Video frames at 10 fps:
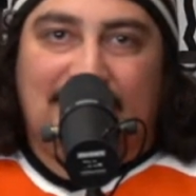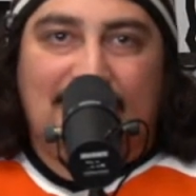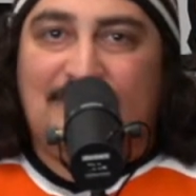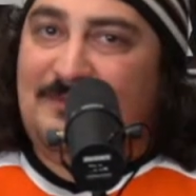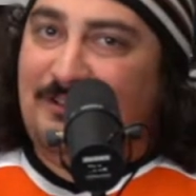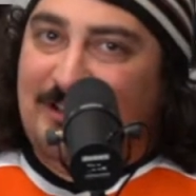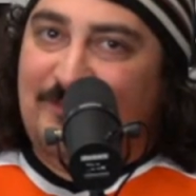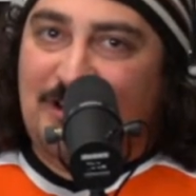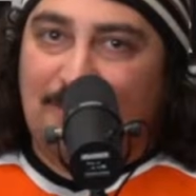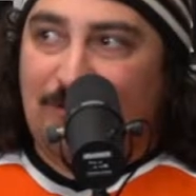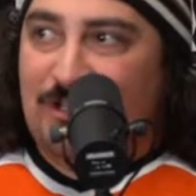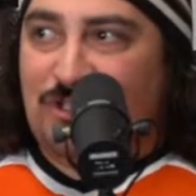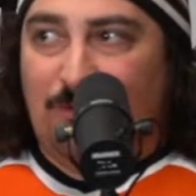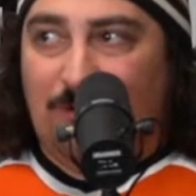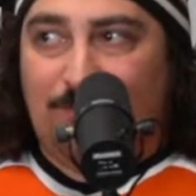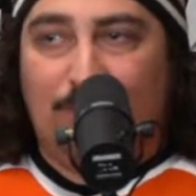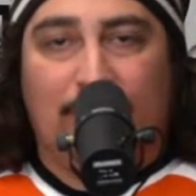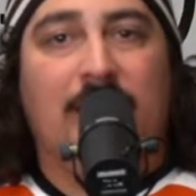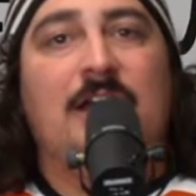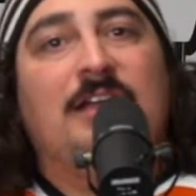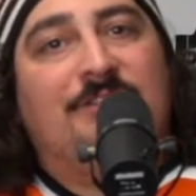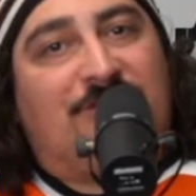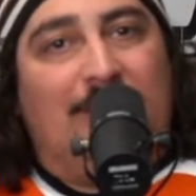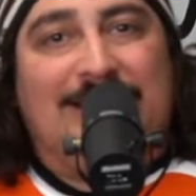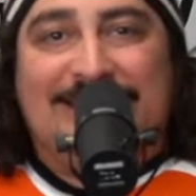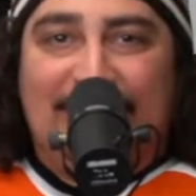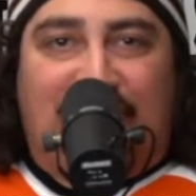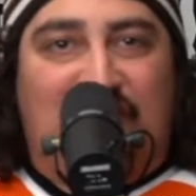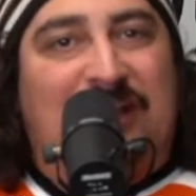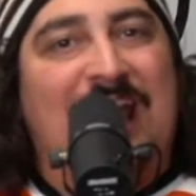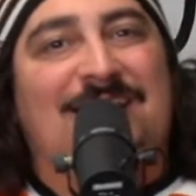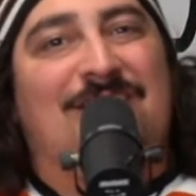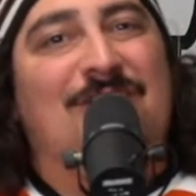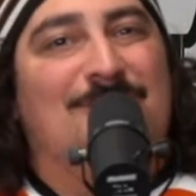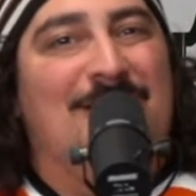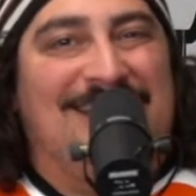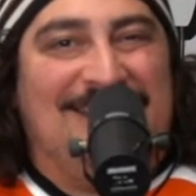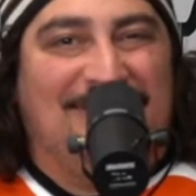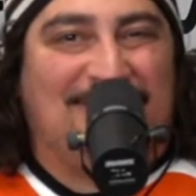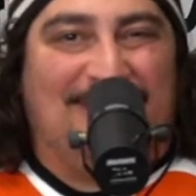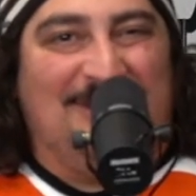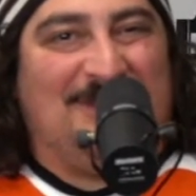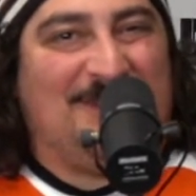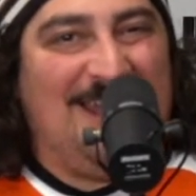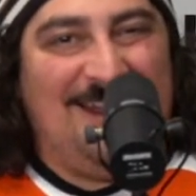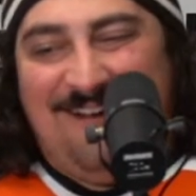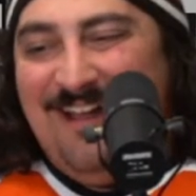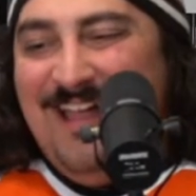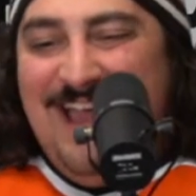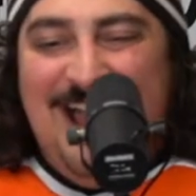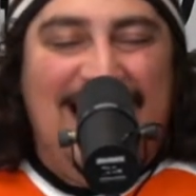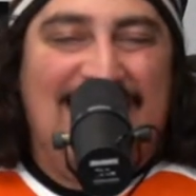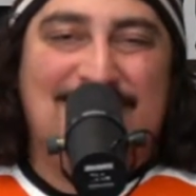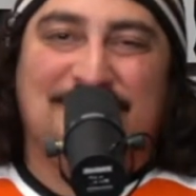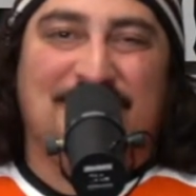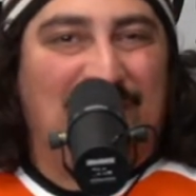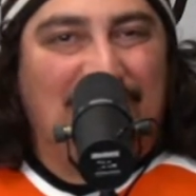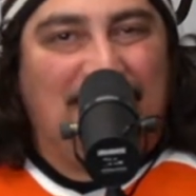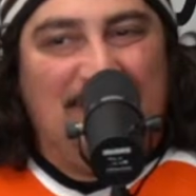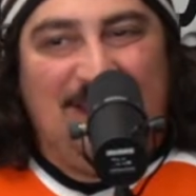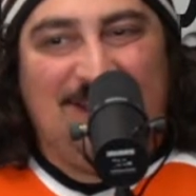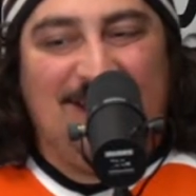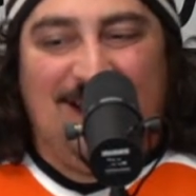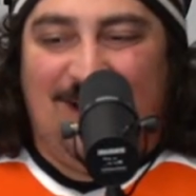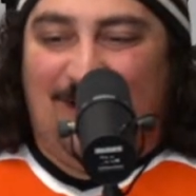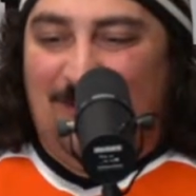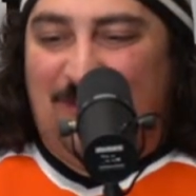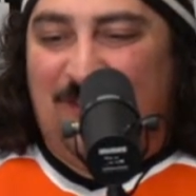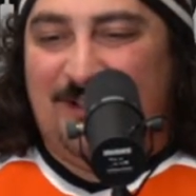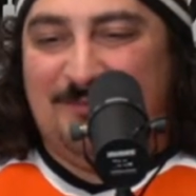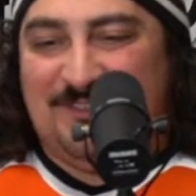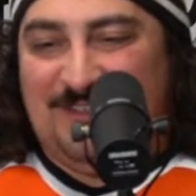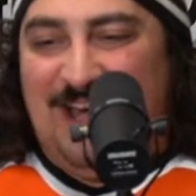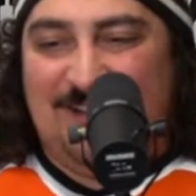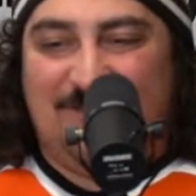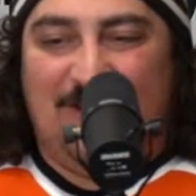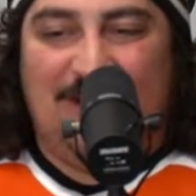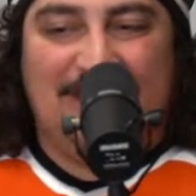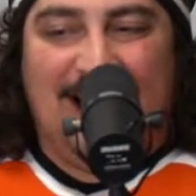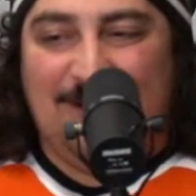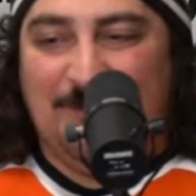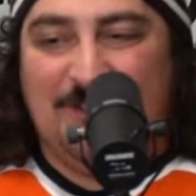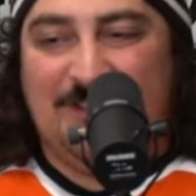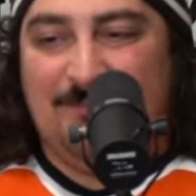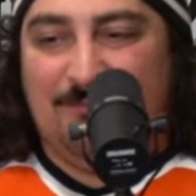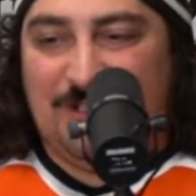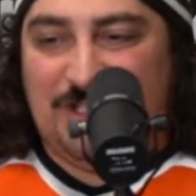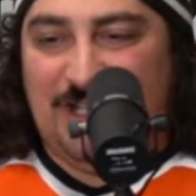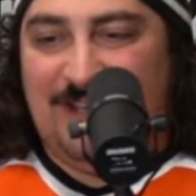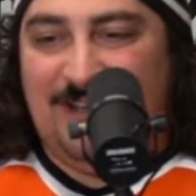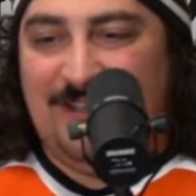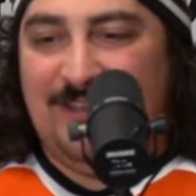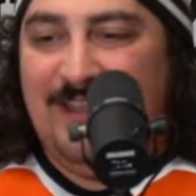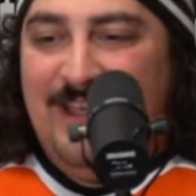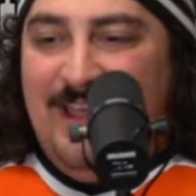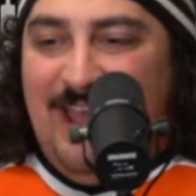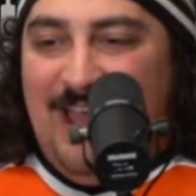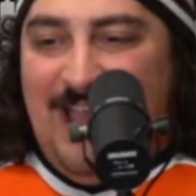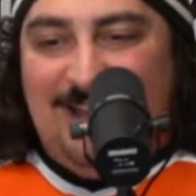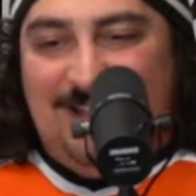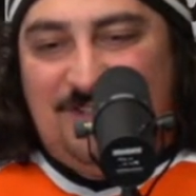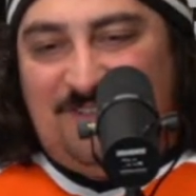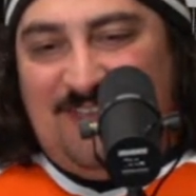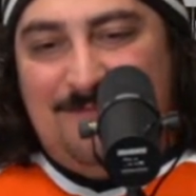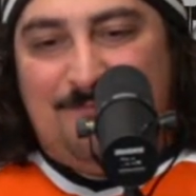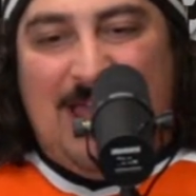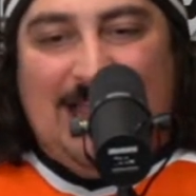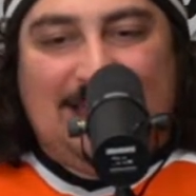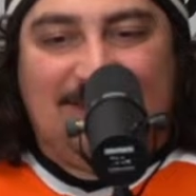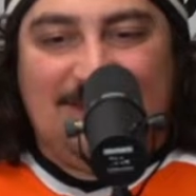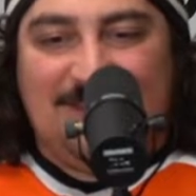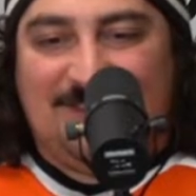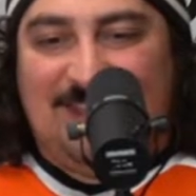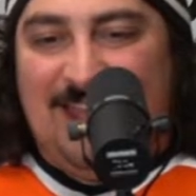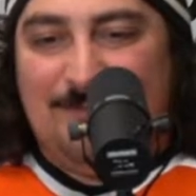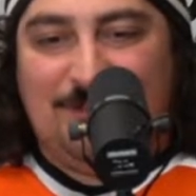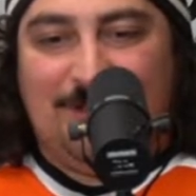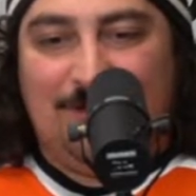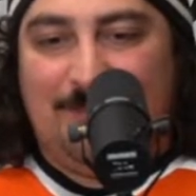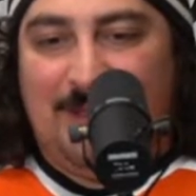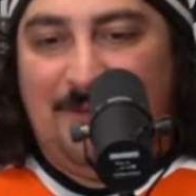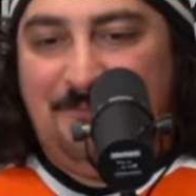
they're giving you a pretty strong pour. So at least you get your money's worth there. But the whole thing was a lot of fun. I really appreciated it. And just getting back into this game a little bit,